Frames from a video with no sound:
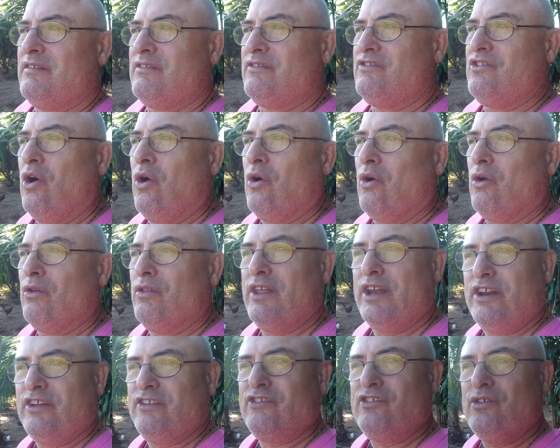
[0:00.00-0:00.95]
told
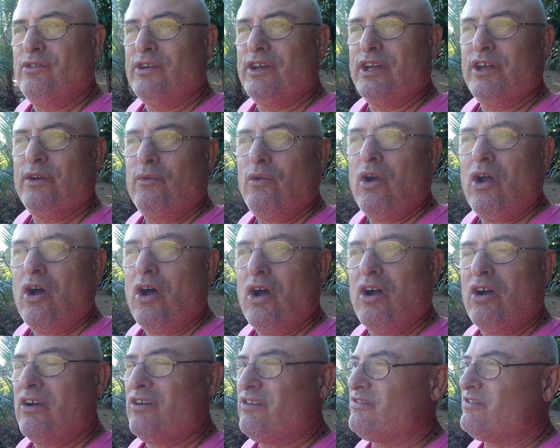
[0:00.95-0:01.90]
that he's doing it
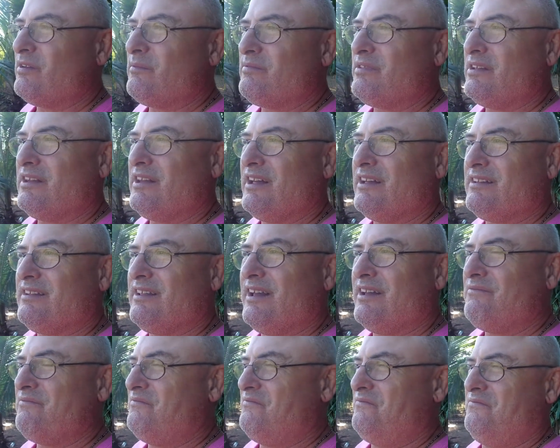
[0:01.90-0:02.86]
wrong or something like
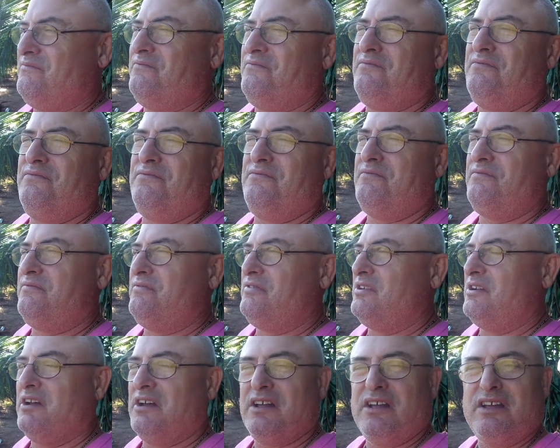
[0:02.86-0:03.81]
that?
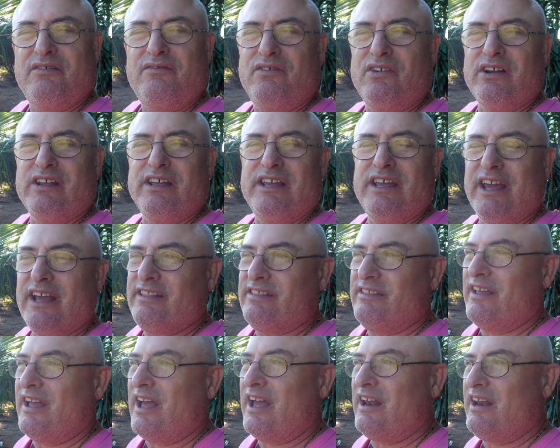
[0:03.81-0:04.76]
Forget
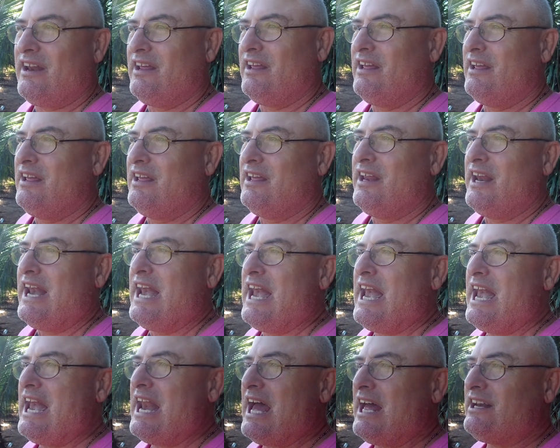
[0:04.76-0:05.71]
that.
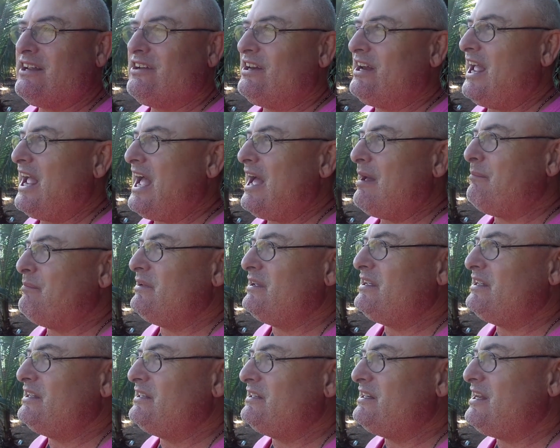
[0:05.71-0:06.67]
Not going to
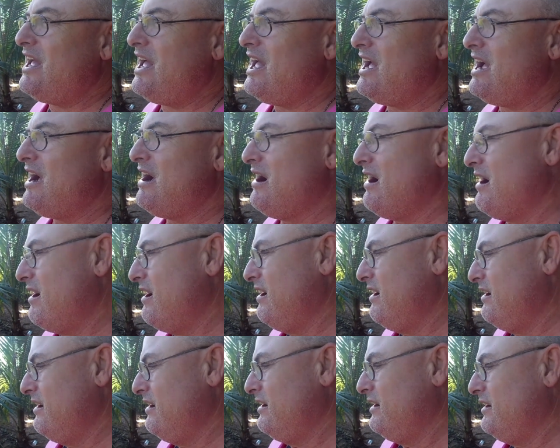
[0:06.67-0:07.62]
happen.
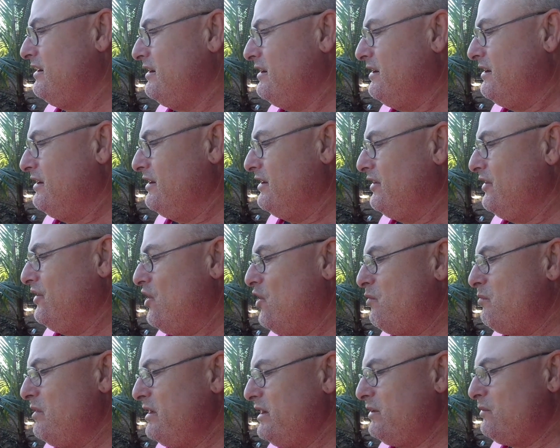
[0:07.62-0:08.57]

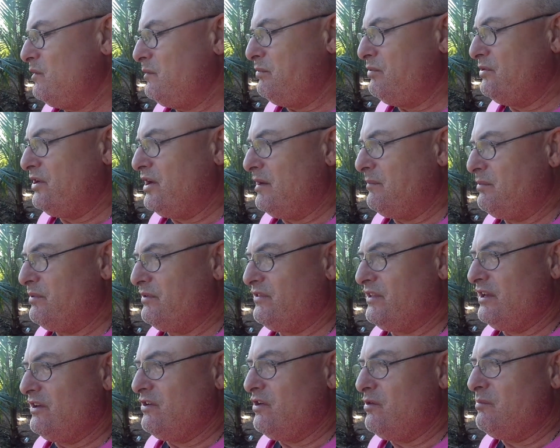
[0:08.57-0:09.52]
Nobody will put up with
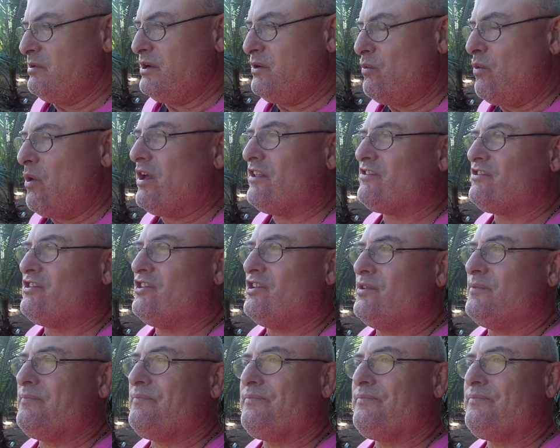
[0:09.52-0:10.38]
it. Nobody wants to.